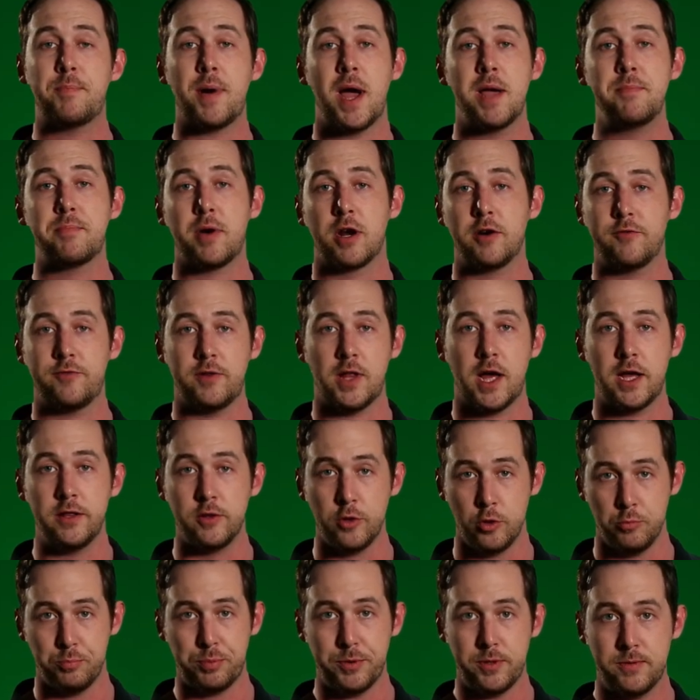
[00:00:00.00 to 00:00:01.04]
Alpine Butterfly
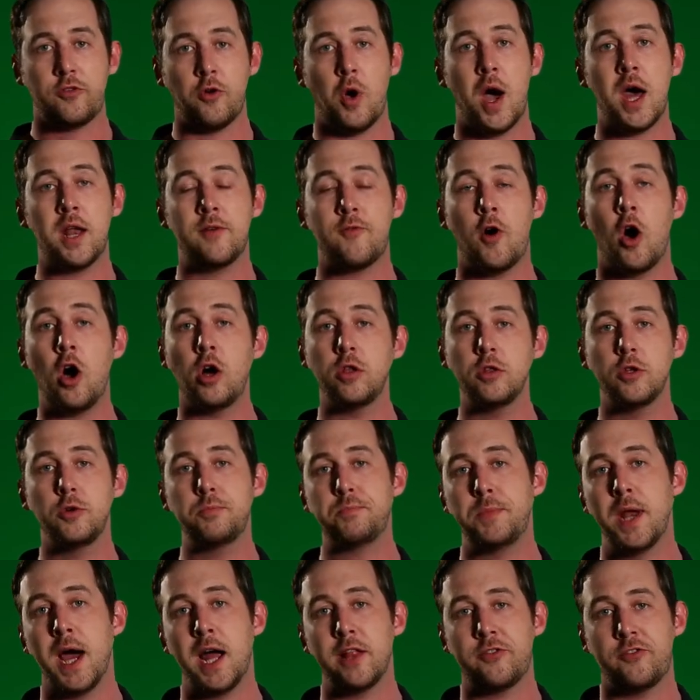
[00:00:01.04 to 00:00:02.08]
Loop. So out of all
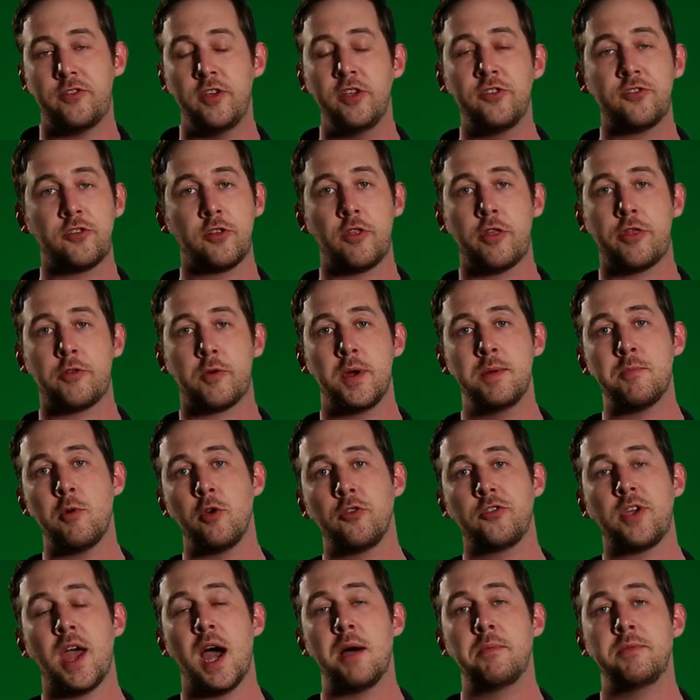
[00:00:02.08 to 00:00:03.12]
loop knots, these are the three
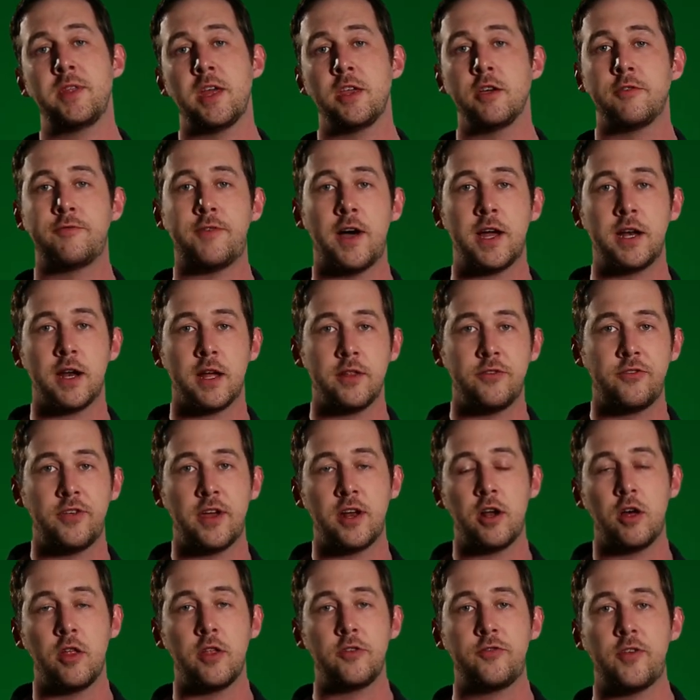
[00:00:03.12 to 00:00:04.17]
most common that you'll find on
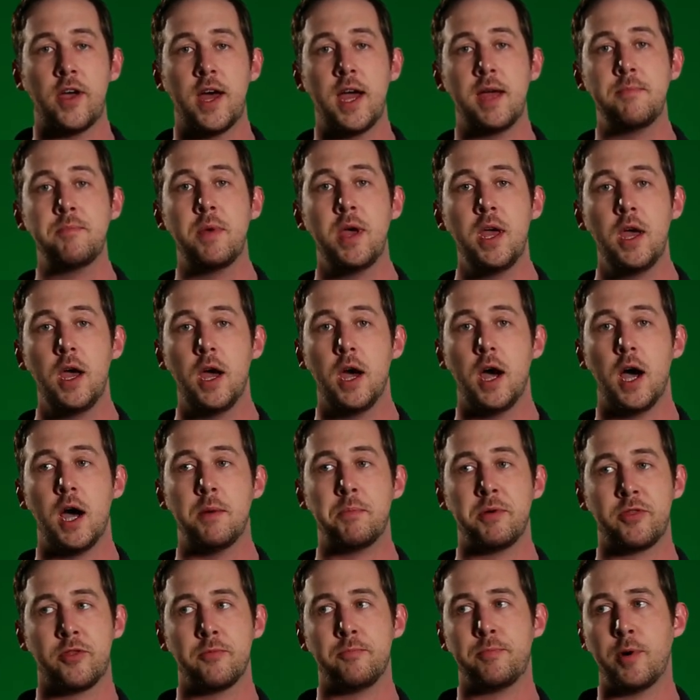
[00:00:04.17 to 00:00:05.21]
set all the time,
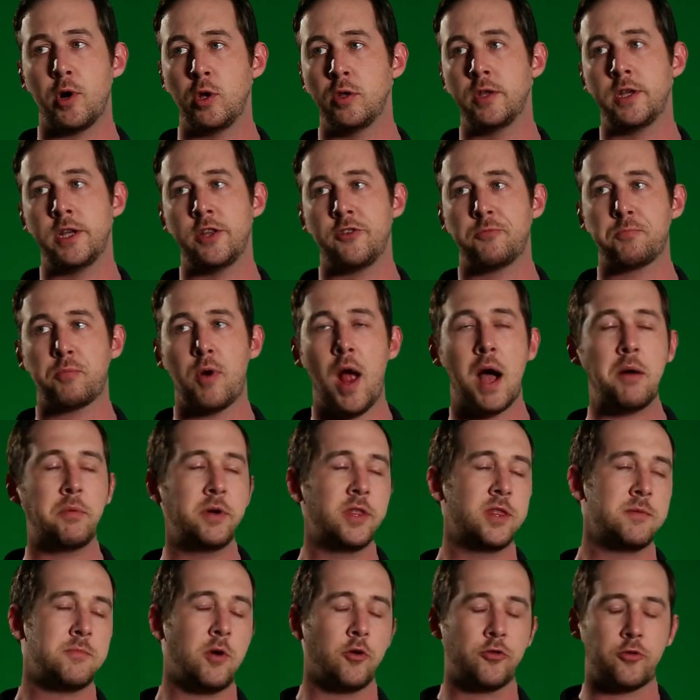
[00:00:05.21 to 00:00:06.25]
but the Bowline is
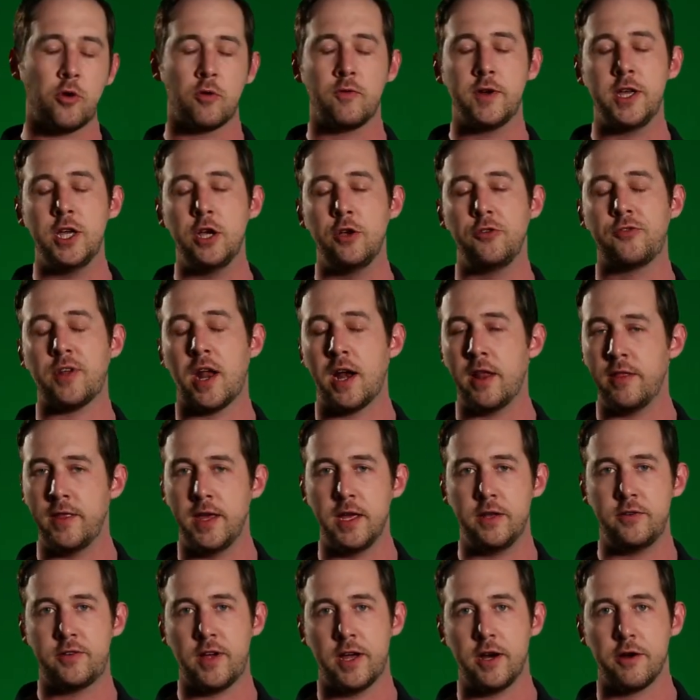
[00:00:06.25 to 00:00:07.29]
probably the most overused out of
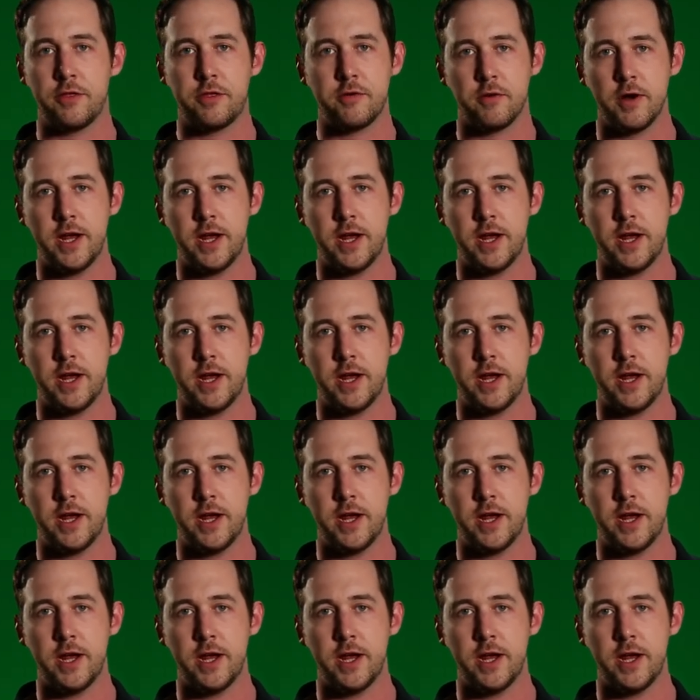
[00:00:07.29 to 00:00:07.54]
the entire